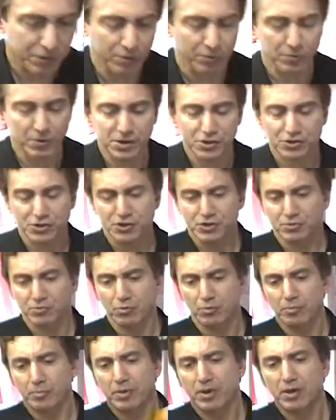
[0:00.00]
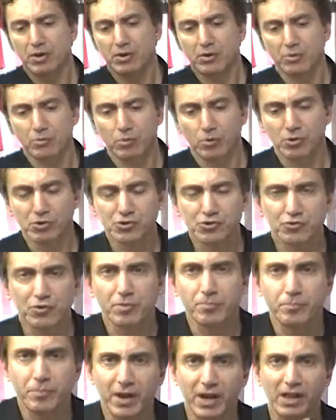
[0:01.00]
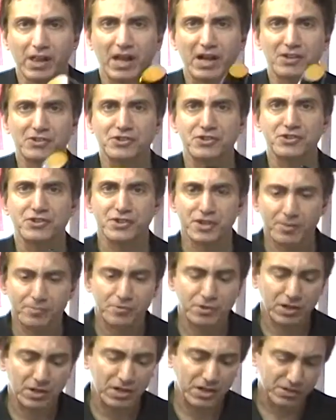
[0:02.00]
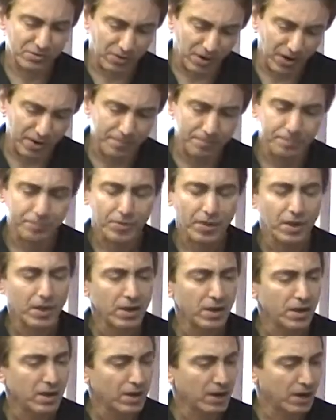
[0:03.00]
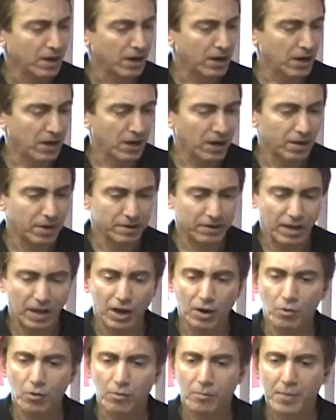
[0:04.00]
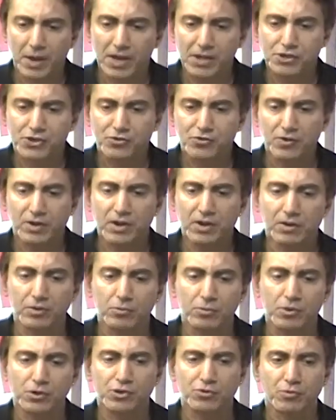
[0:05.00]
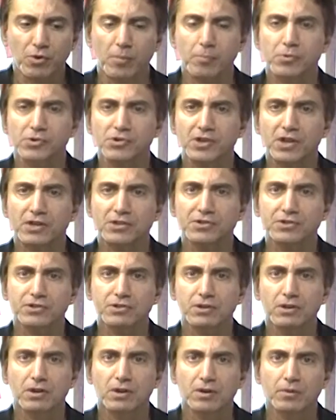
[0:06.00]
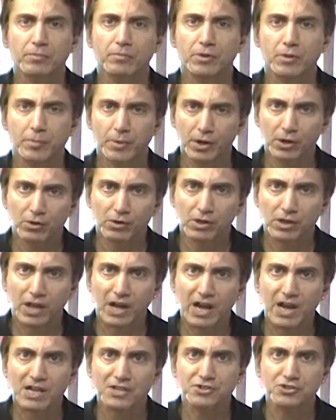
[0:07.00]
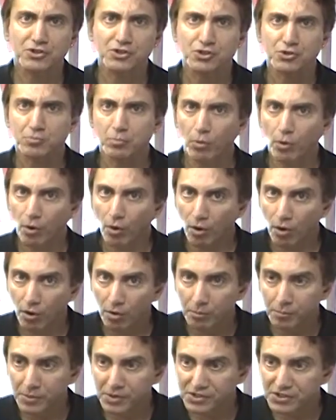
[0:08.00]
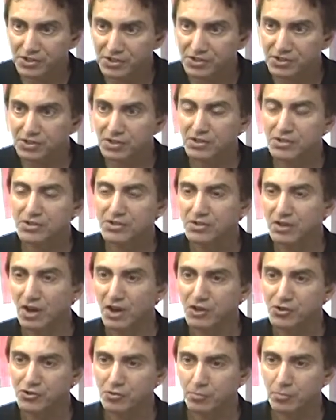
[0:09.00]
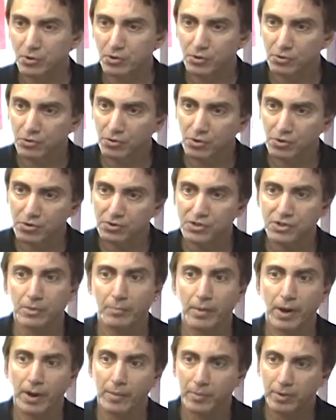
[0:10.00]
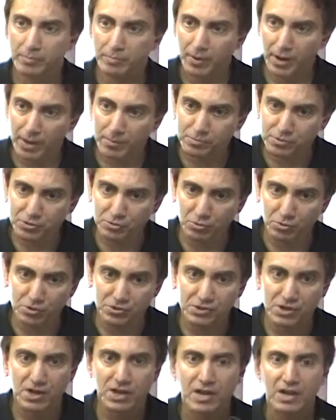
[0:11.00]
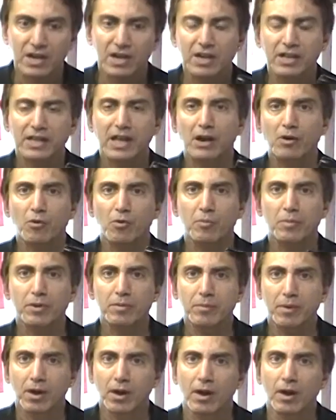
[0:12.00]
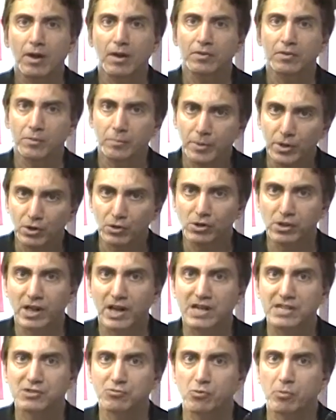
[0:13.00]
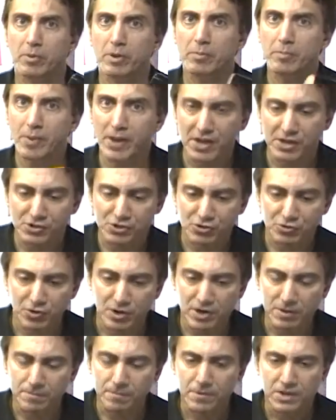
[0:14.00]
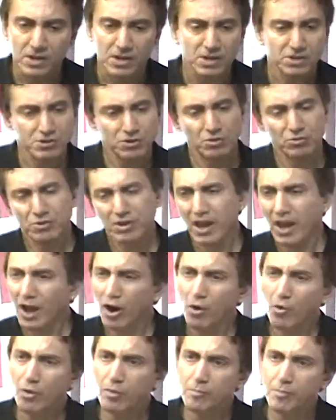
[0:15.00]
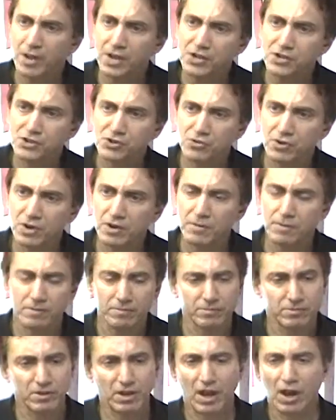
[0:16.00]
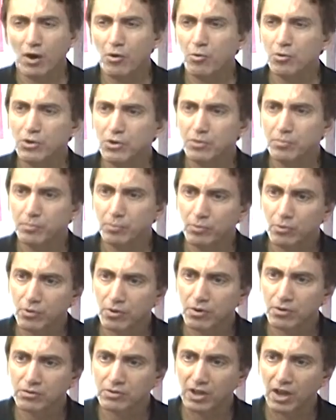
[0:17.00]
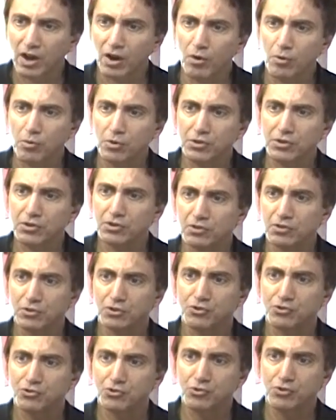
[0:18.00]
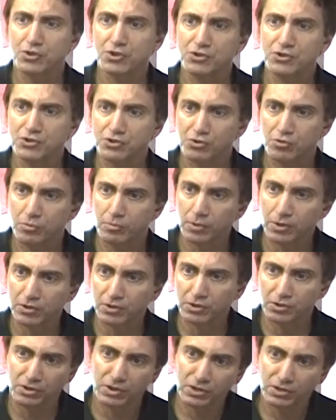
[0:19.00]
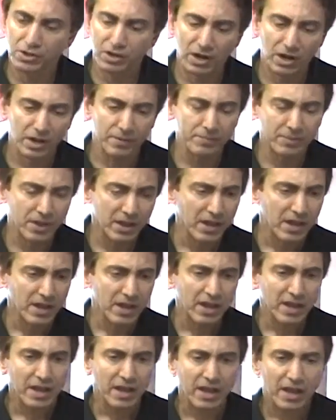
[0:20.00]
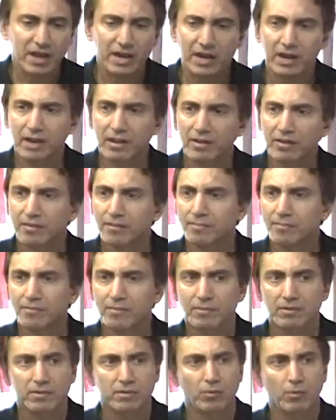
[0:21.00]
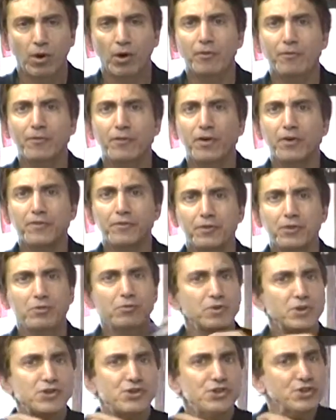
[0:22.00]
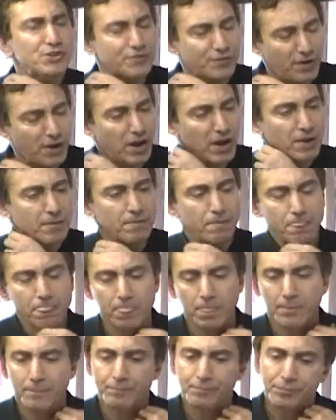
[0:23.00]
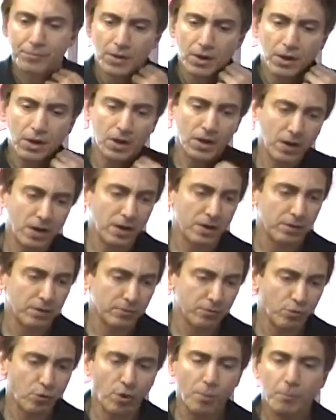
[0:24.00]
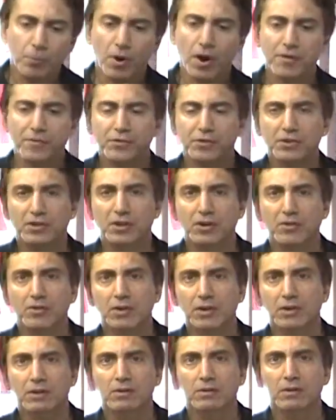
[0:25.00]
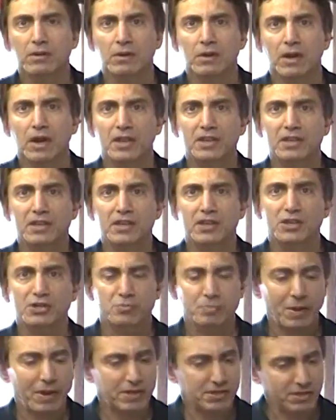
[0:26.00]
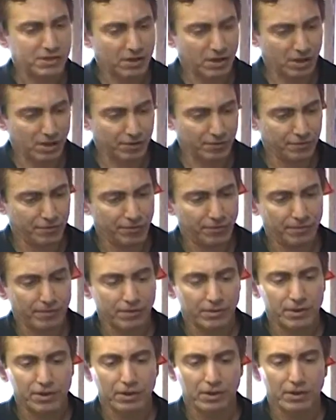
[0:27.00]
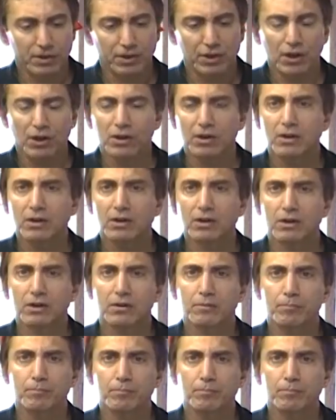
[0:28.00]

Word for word: for the rich would be your Wall Street bailouts and subsidies, right? Uh, the hell with Main Street, which represents the middle class, the small businesses, the entrepreneurs, the mom and pop stores. That would be the middle class would be Main Street. So to hell with Main Street, to hell with the poor, to hell with the, the true consumer, the little guy, and welfare for the rich is fine uh, war profiteering at the expense of young,